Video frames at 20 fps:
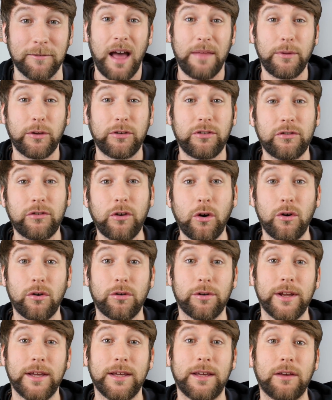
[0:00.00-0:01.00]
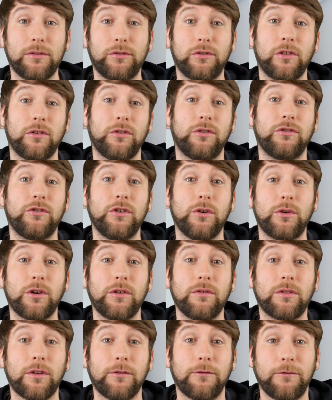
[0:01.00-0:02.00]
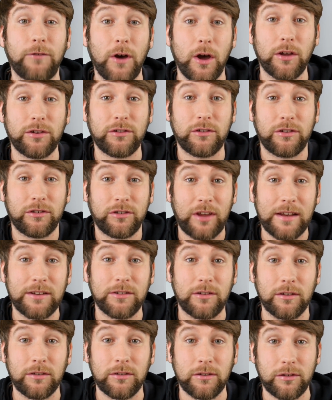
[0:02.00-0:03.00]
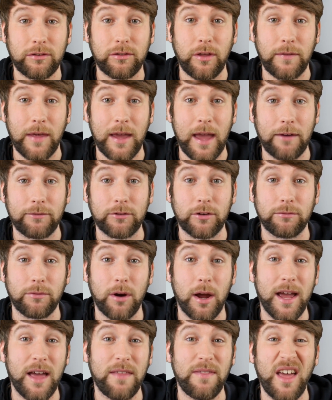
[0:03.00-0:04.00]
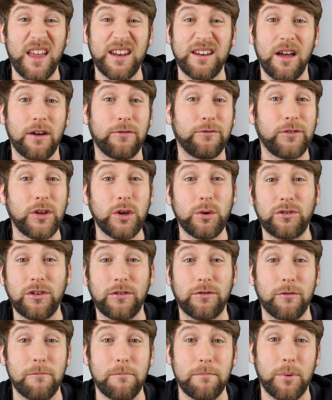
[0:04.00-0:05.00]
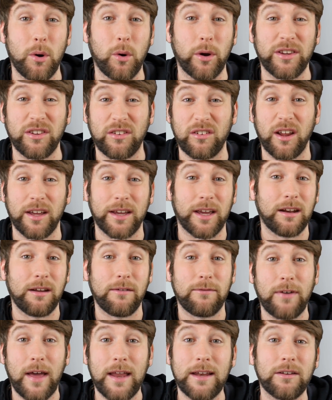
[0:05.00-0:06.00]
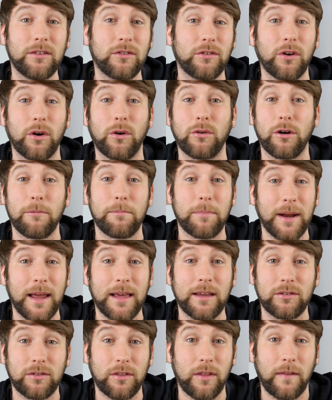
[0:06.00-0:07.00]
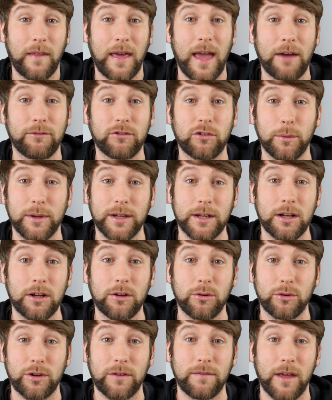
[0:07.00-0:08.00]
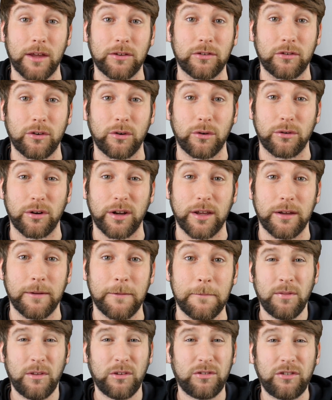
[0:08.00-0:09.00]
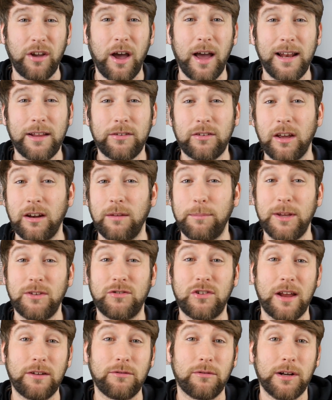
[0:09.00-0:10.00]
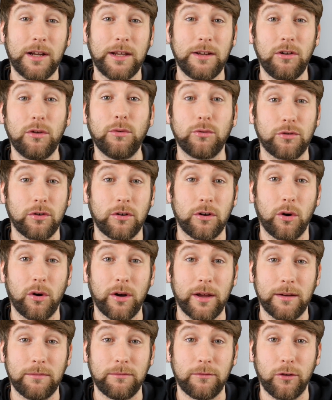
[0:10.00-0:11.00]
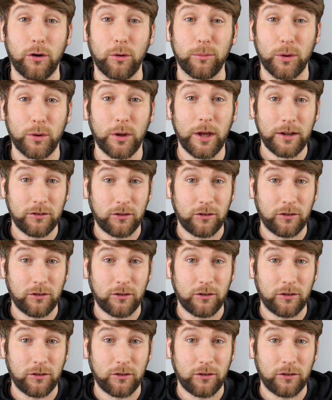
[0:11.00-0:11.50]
And the story gives the student the first sentence that they have to write and then a few different points like an event or a place that they have to include in their story. The style is going to be generally neutral or informal.